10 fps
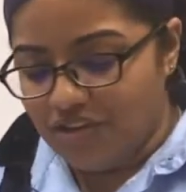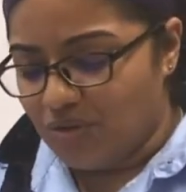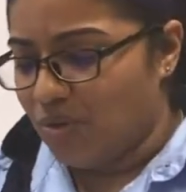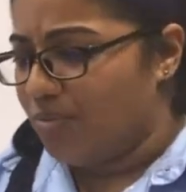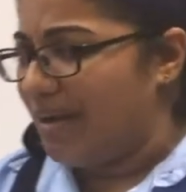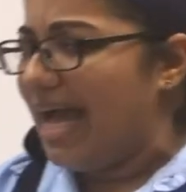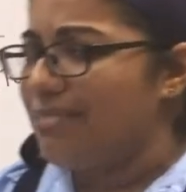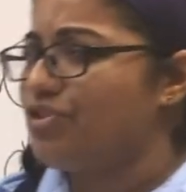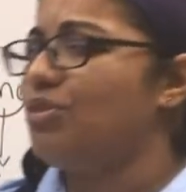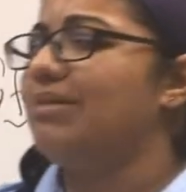So
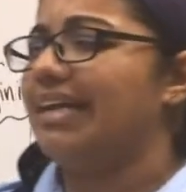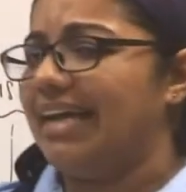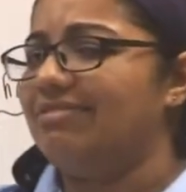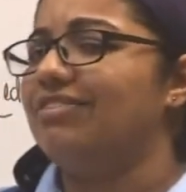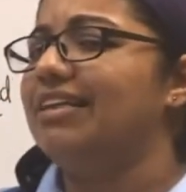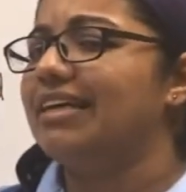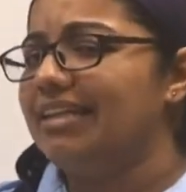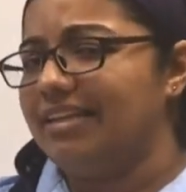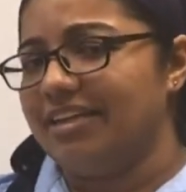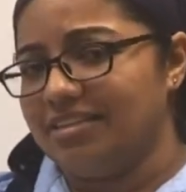perhaps you might have
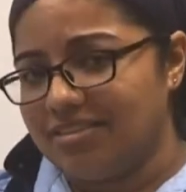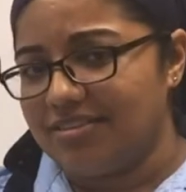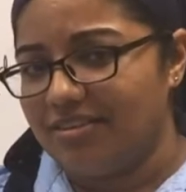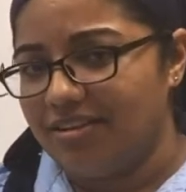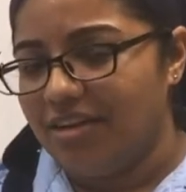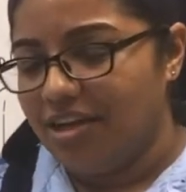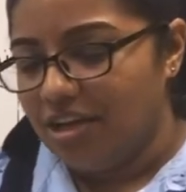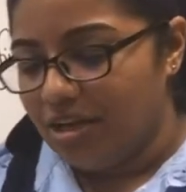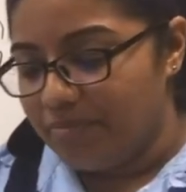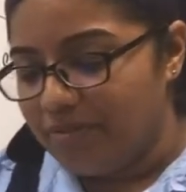learned this
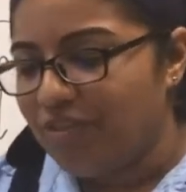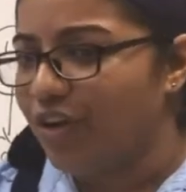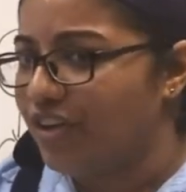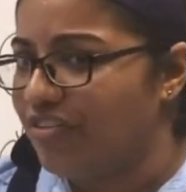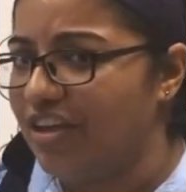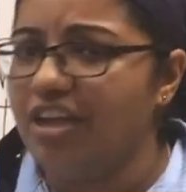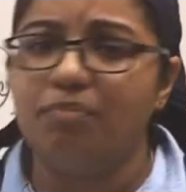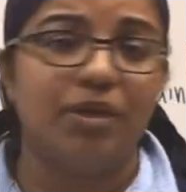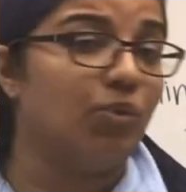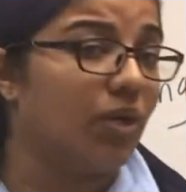before this in
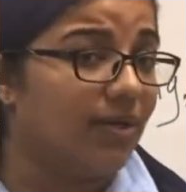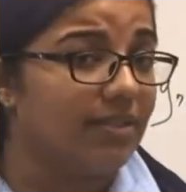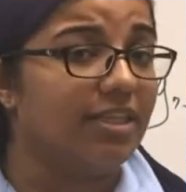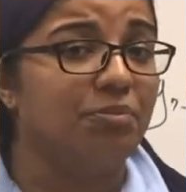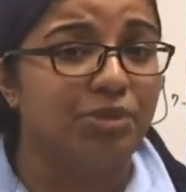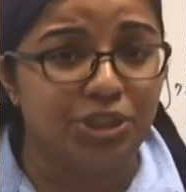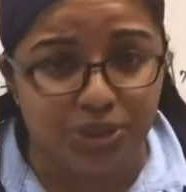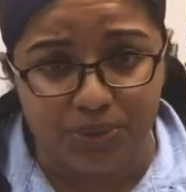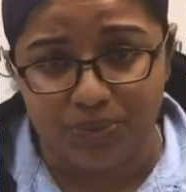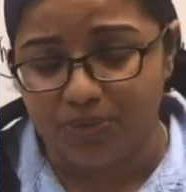EP1,
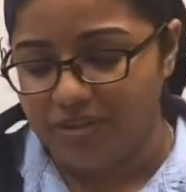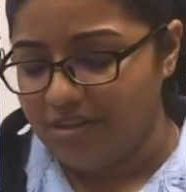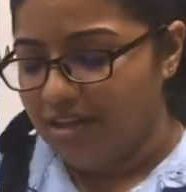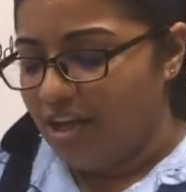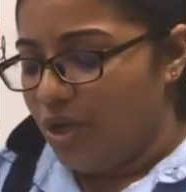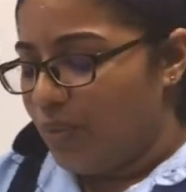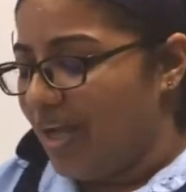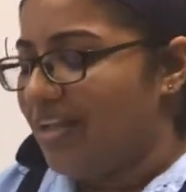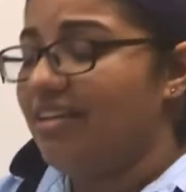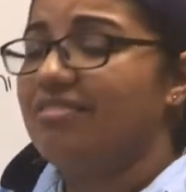EP2.
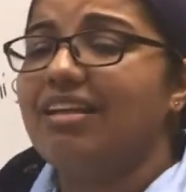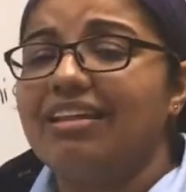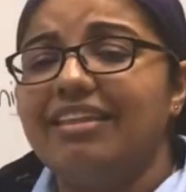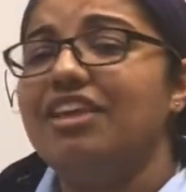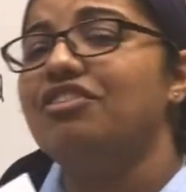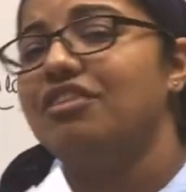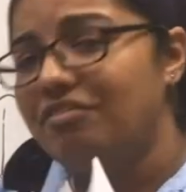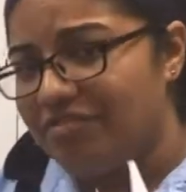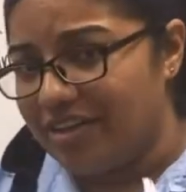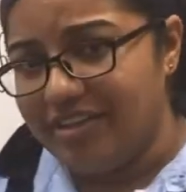Well, it's nothing
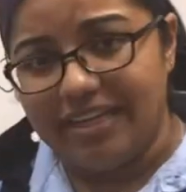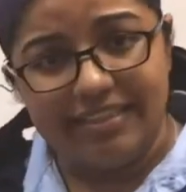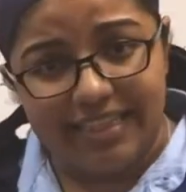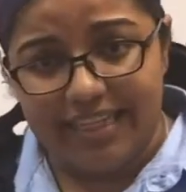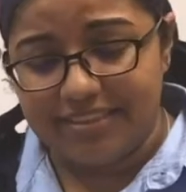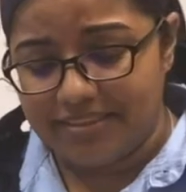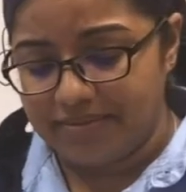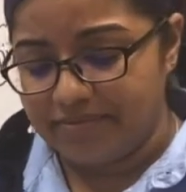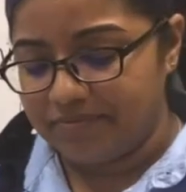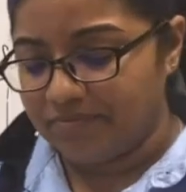different than that.
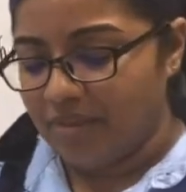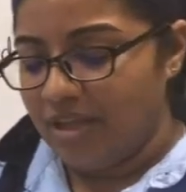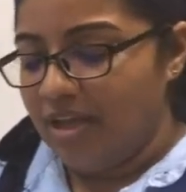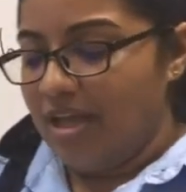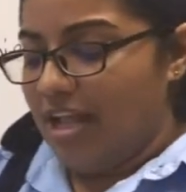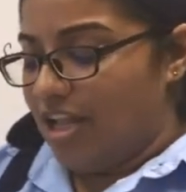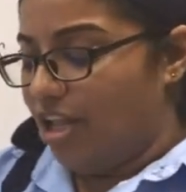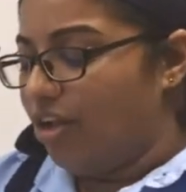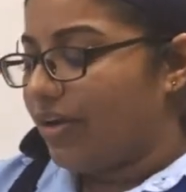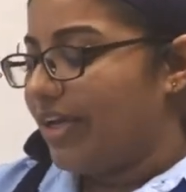
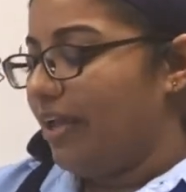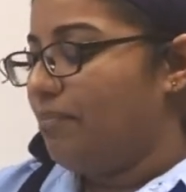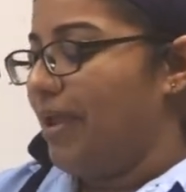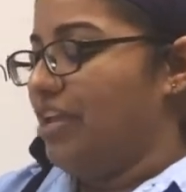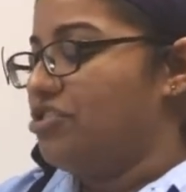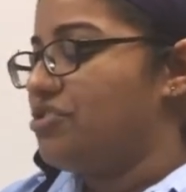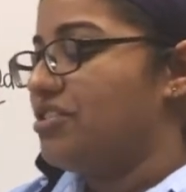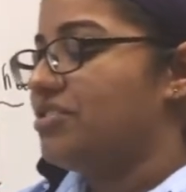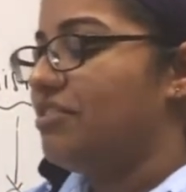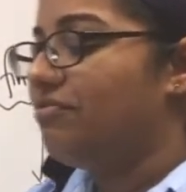Look at page
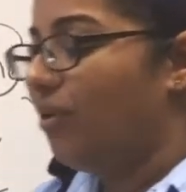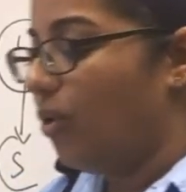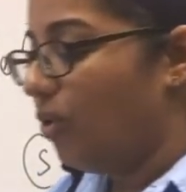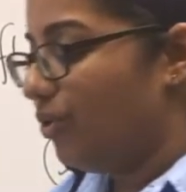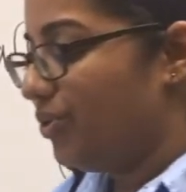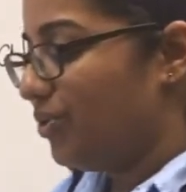64.